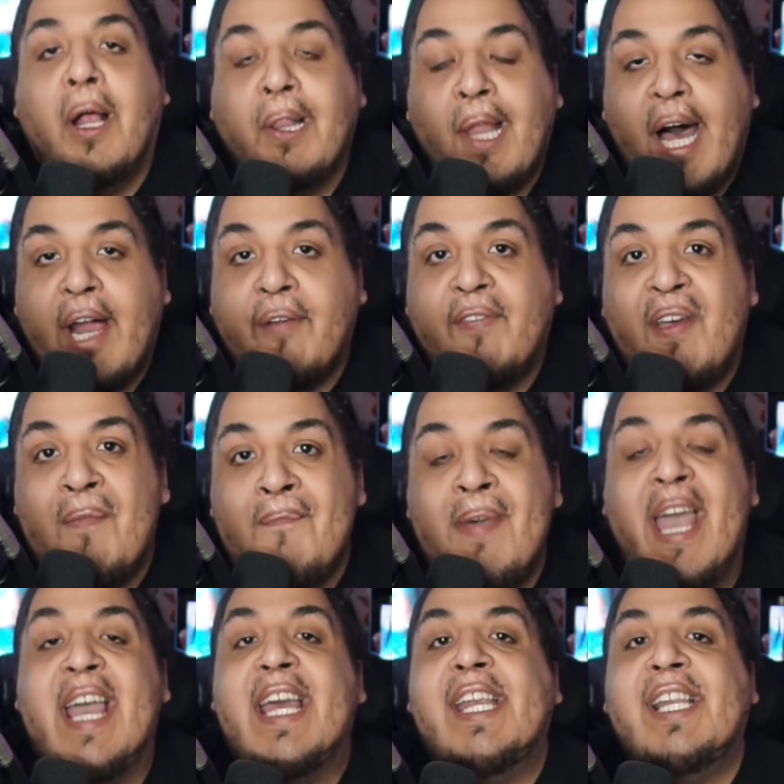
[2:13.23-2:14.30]
a lot of the
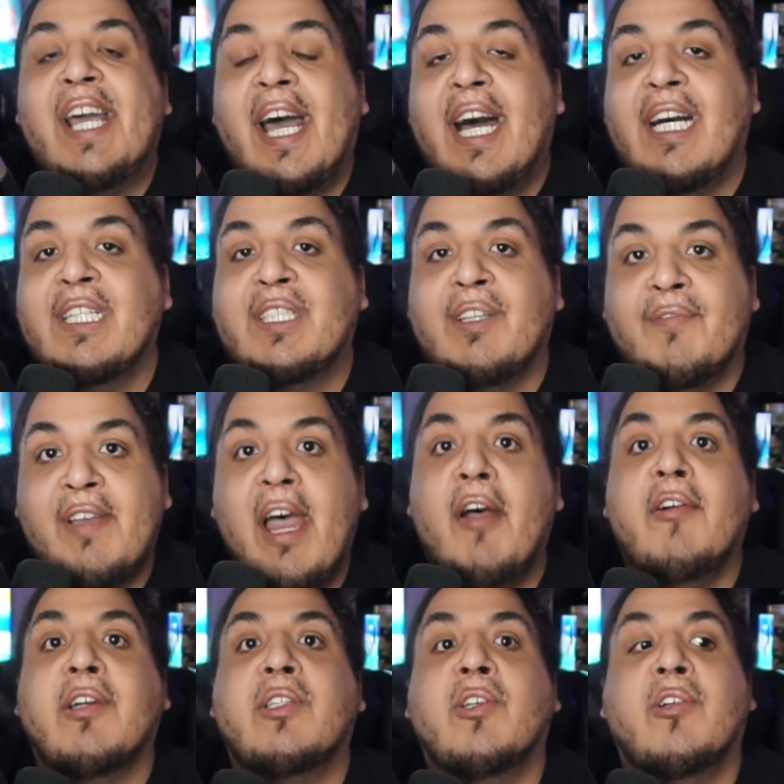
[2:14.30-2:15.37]
main cast of
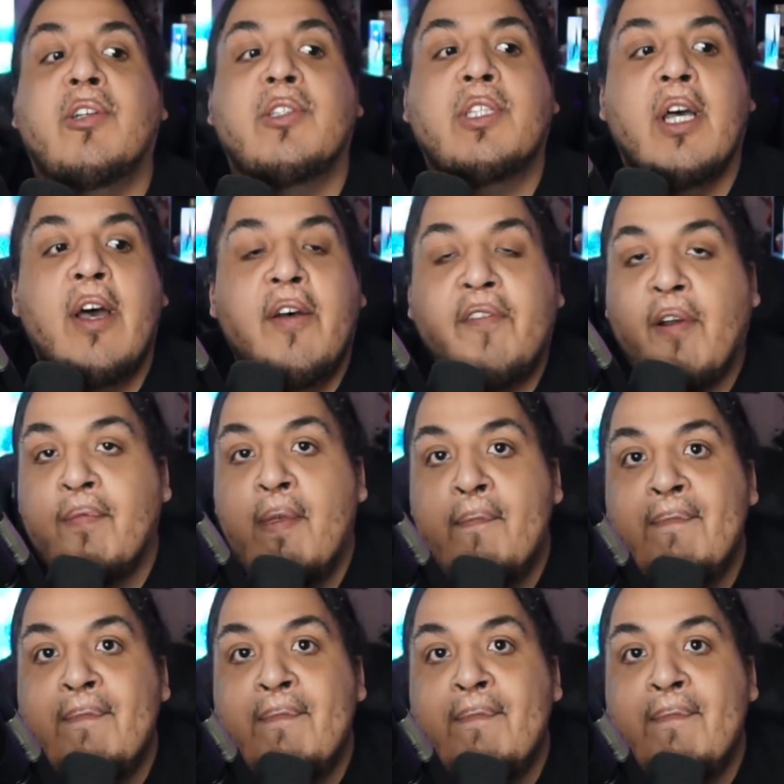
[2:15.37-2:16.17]
characters from the